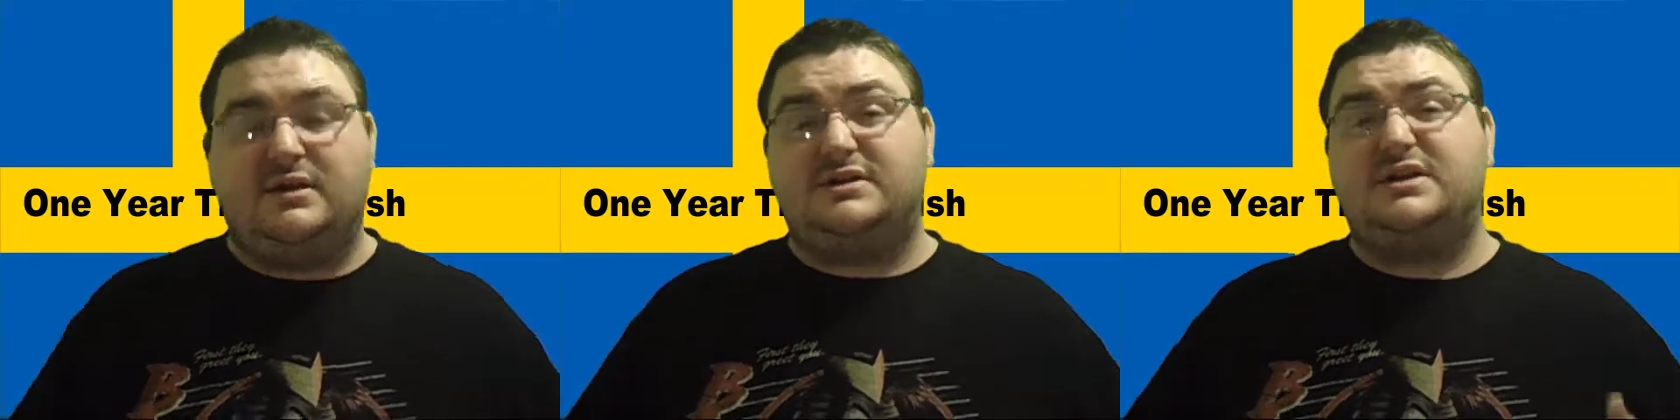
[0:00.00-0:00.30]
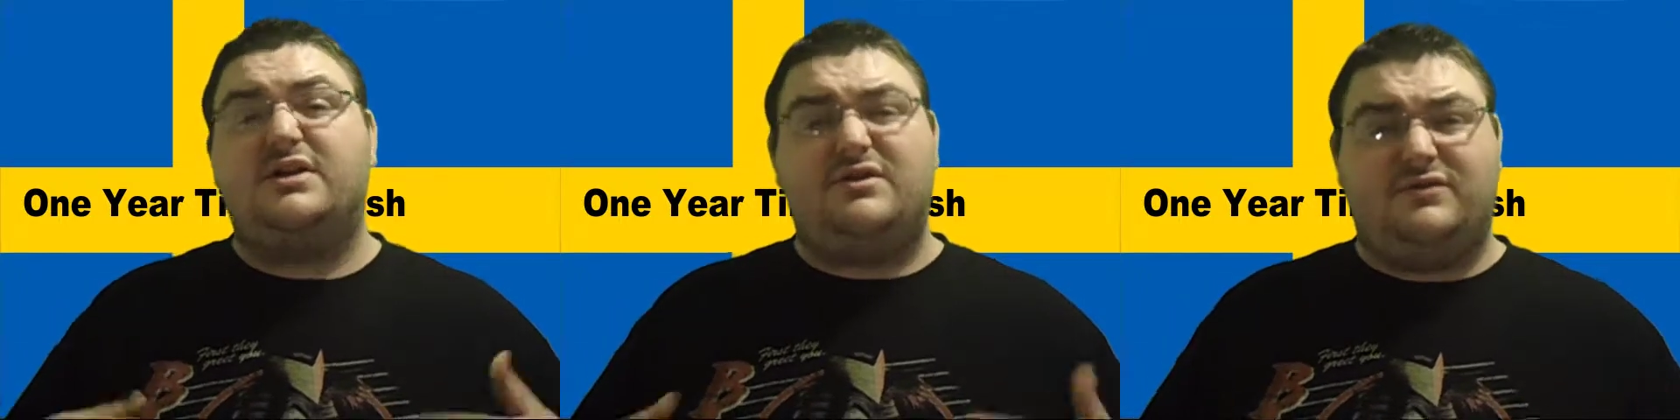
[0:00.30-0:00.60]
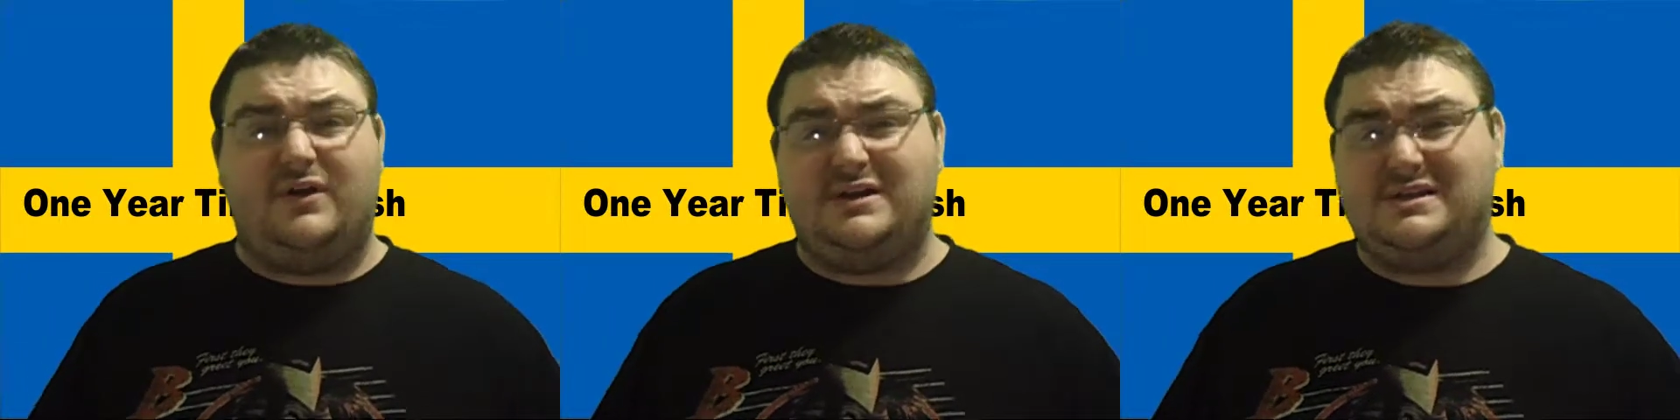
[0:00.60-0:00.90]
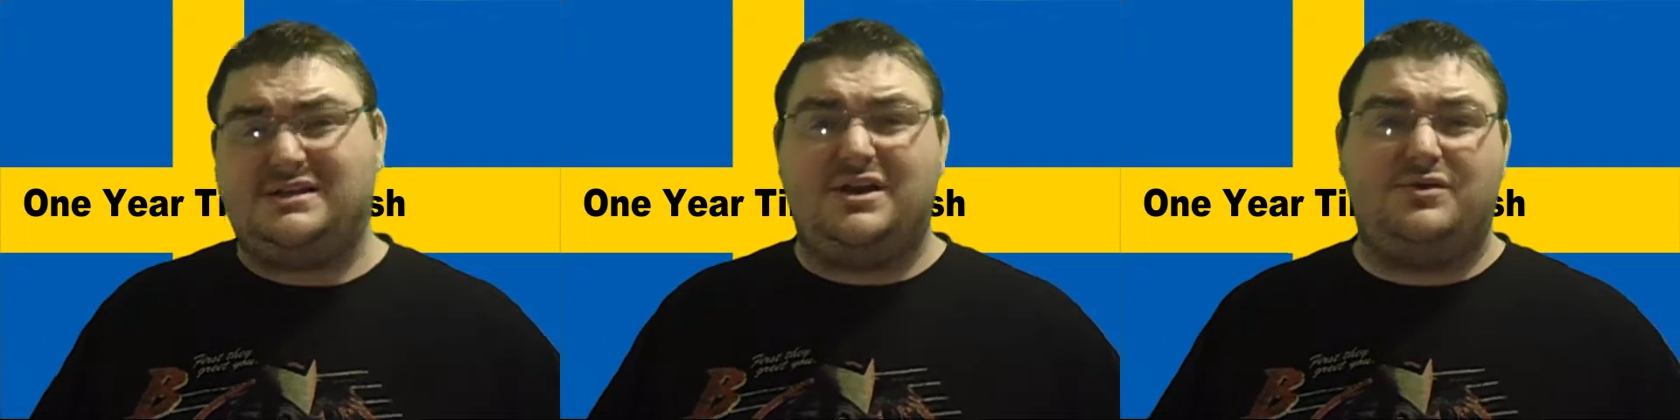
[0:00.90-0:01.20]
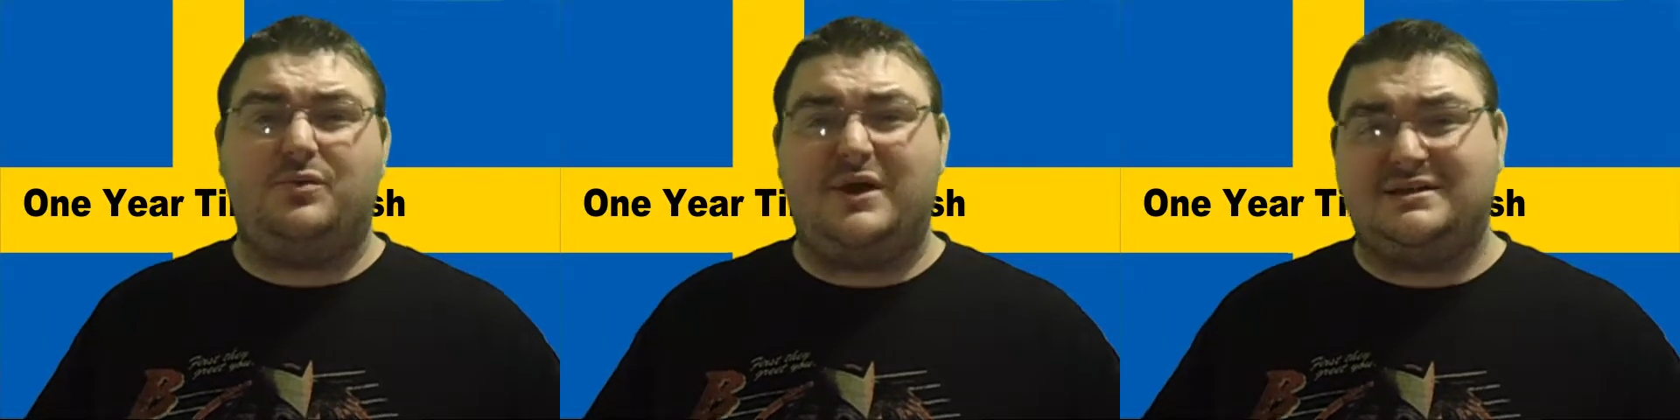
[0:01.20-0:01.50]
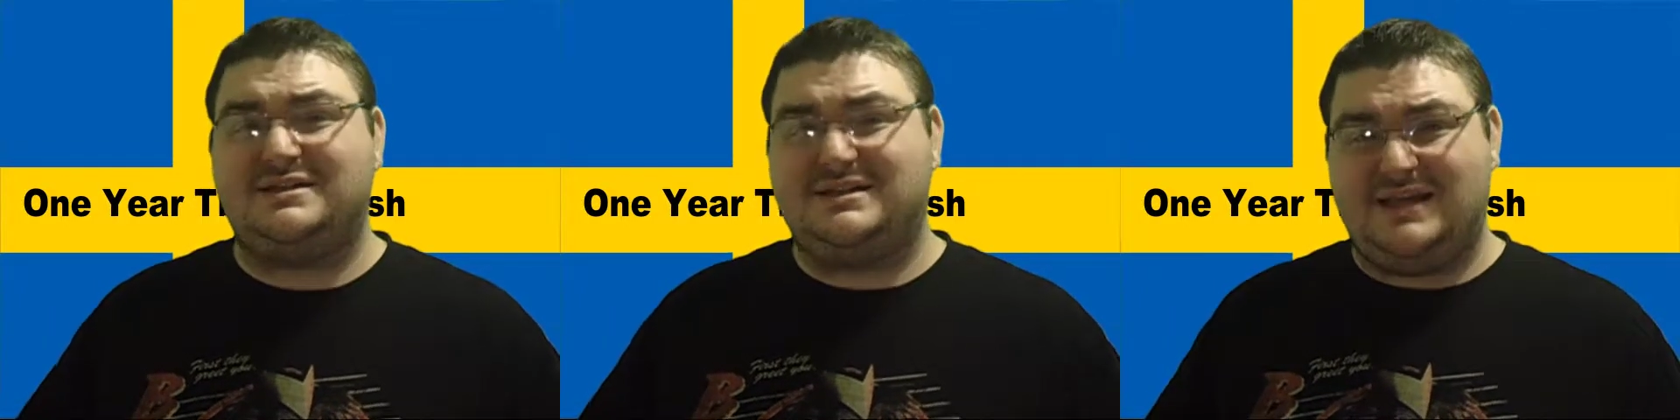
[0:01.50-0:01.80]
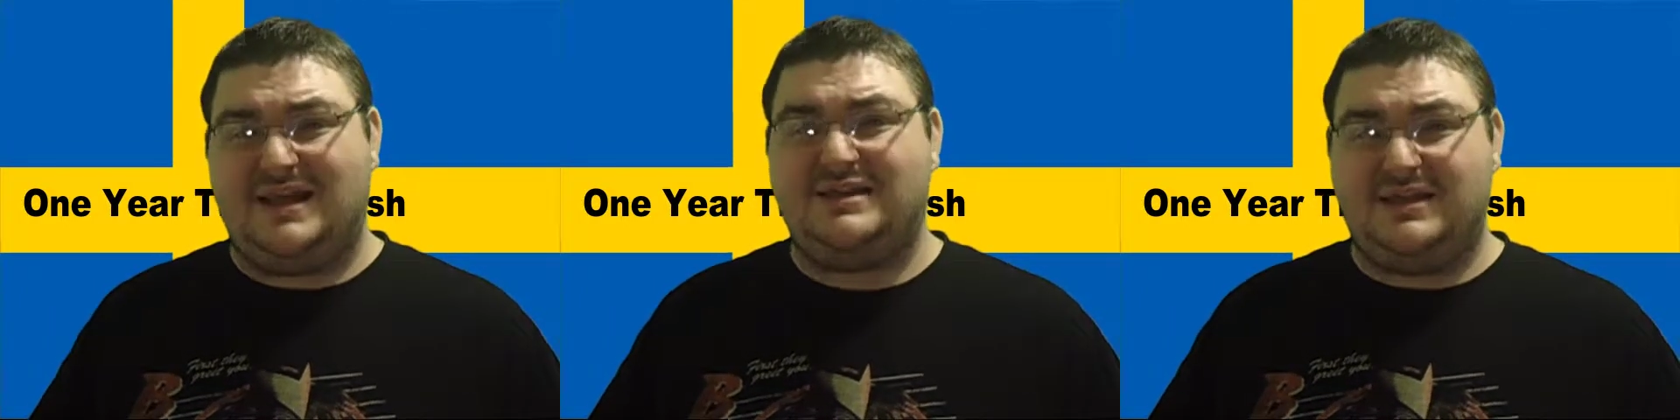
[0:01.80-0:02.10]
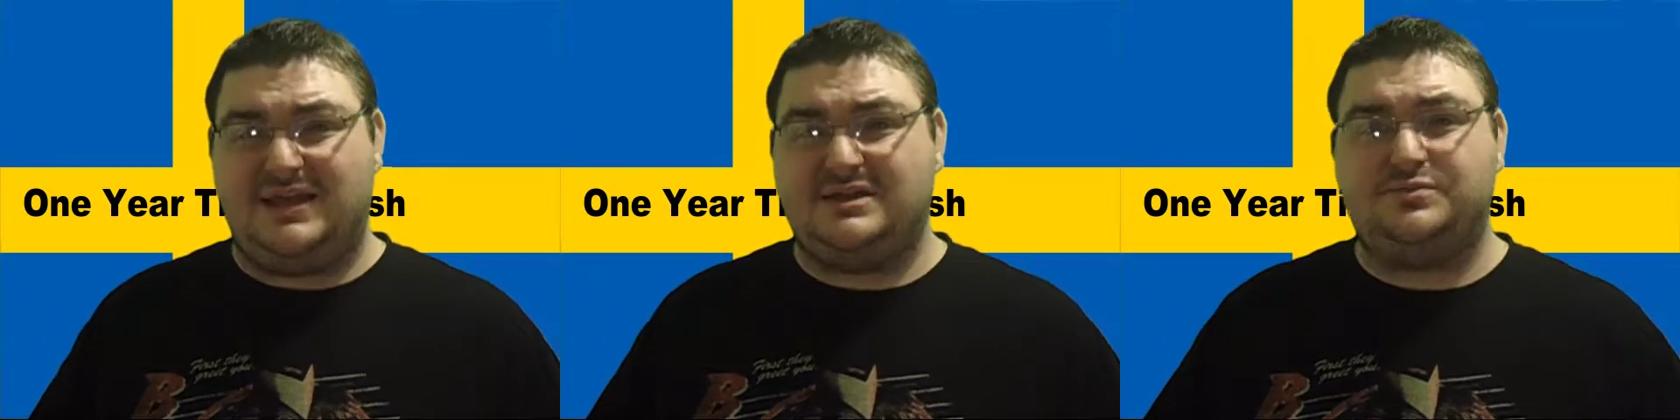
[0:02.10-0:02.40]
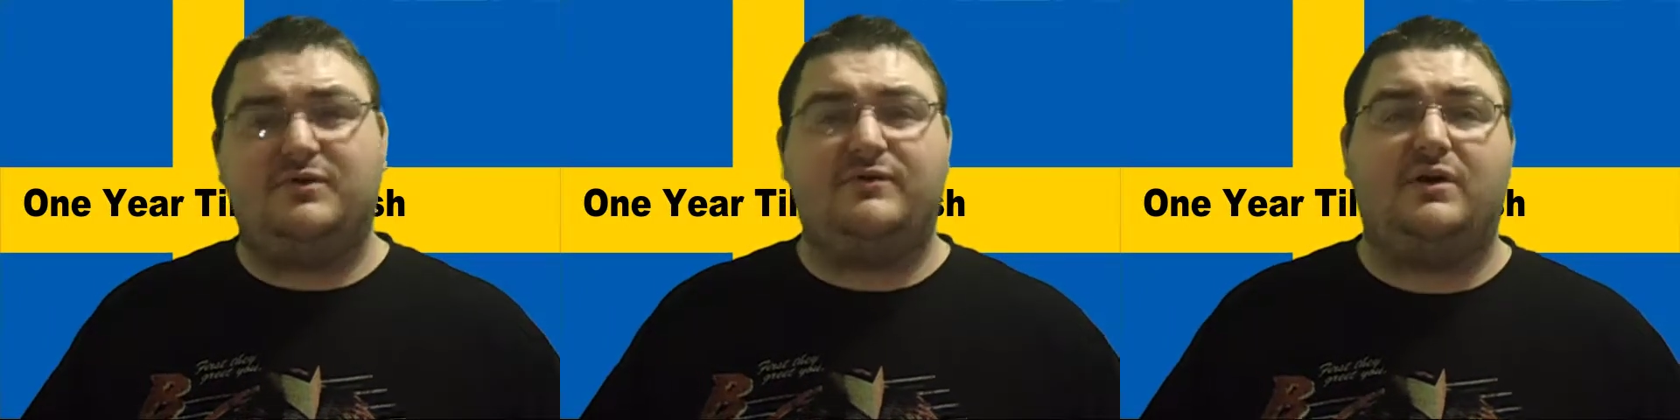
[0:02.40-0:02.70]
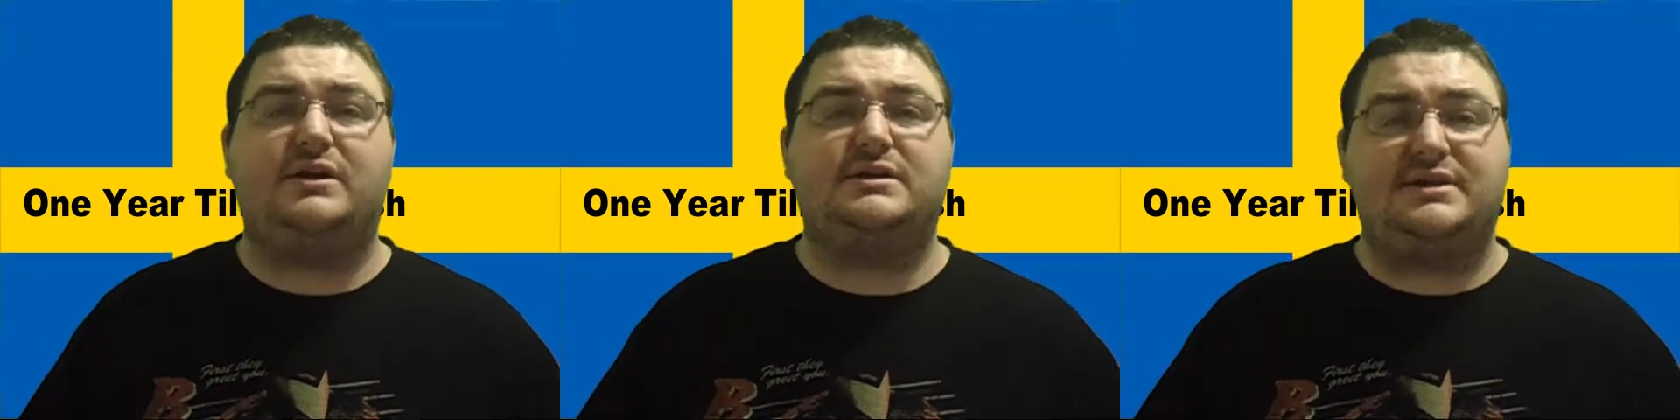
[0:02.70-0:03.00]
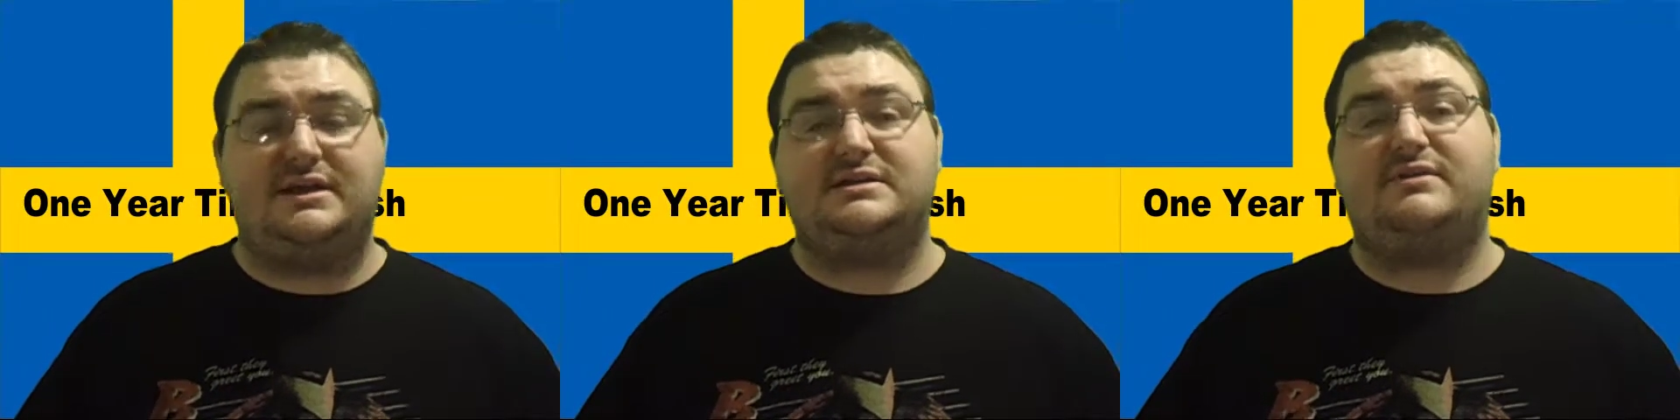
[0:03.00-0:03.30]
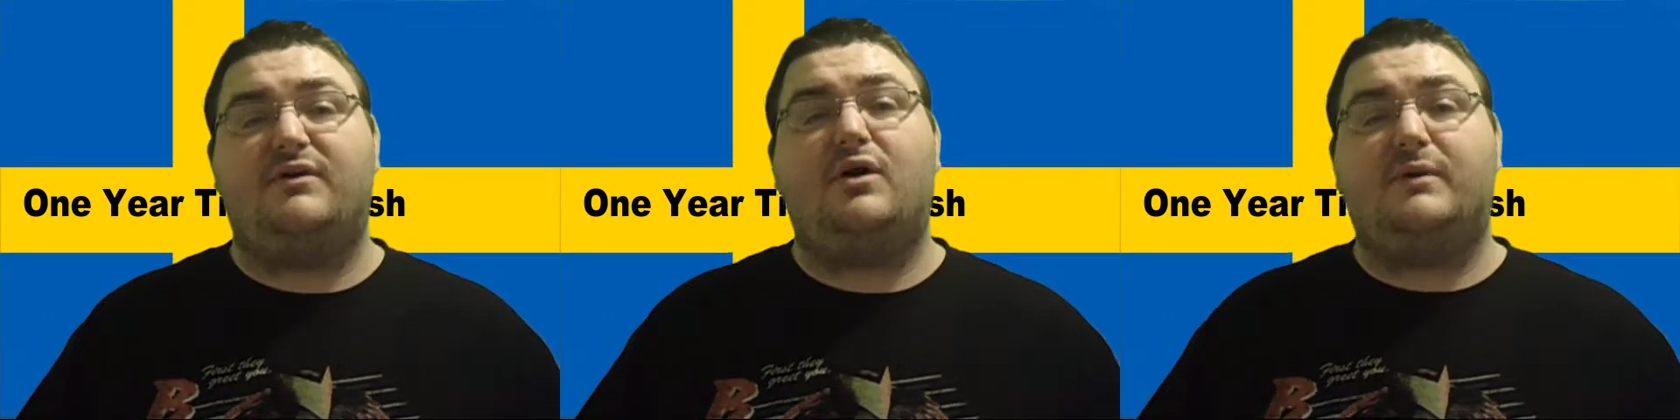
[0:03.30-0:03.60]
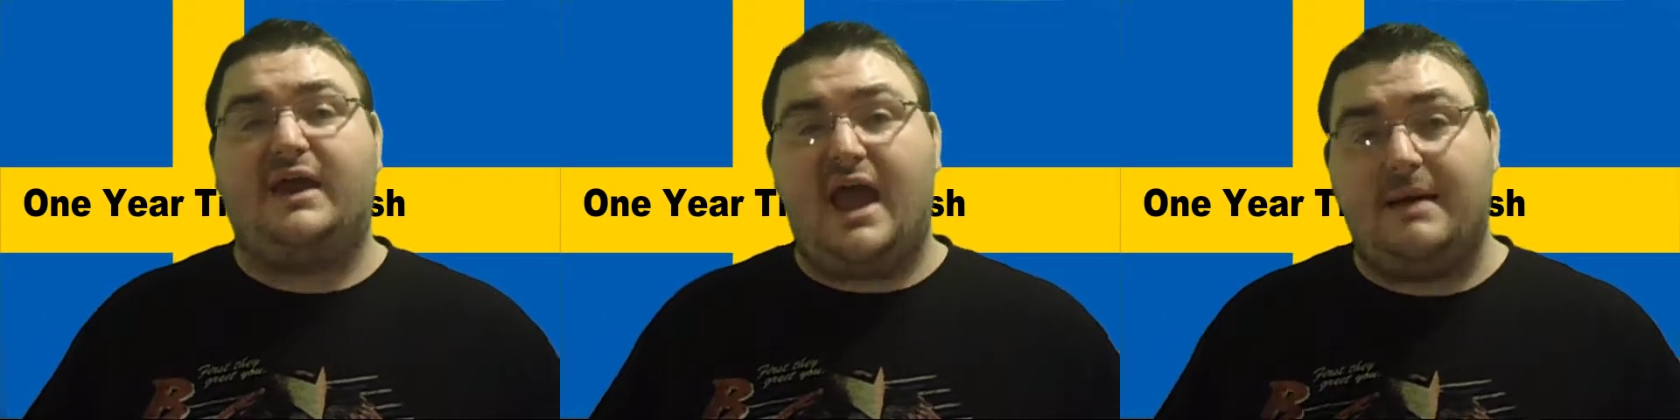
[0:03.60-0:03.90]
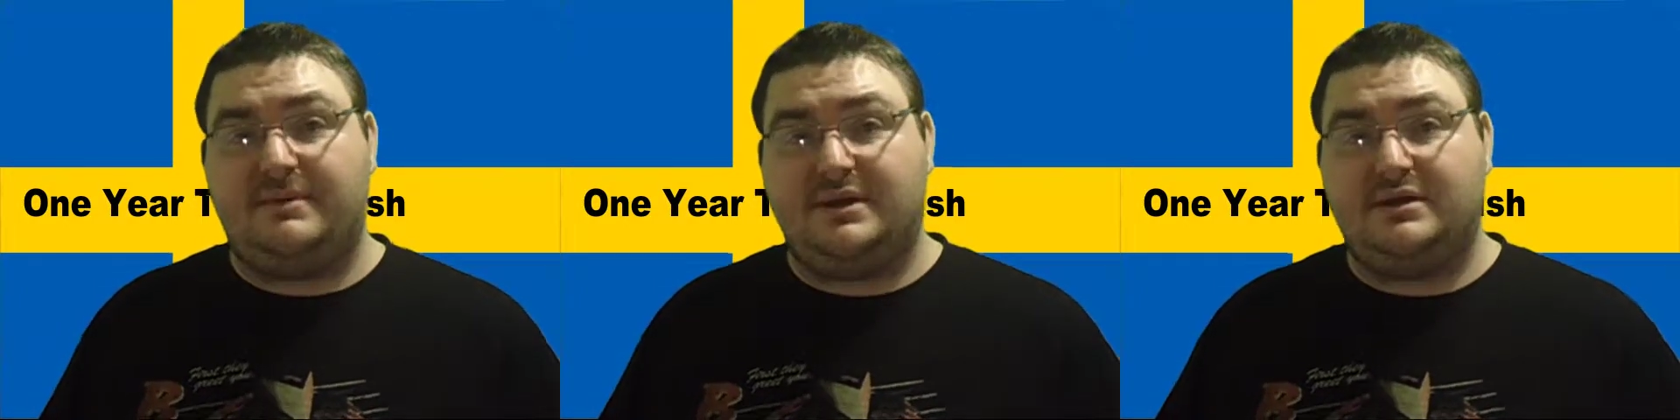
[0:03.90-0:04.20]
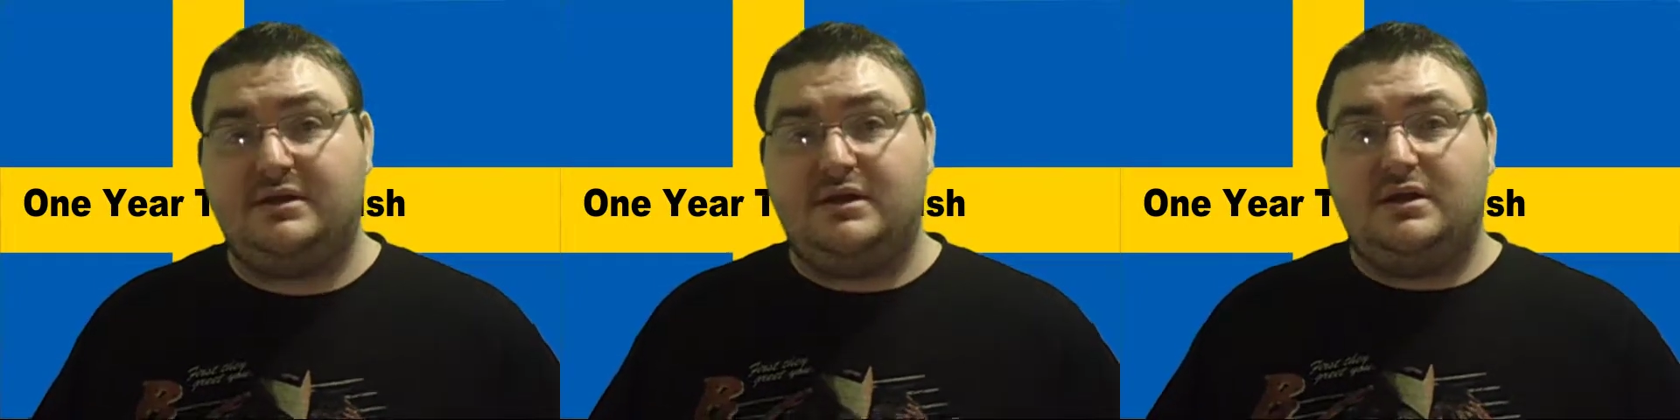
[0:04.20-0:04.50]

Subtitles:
There's other phrases and other ways to say things referring to things that have already happened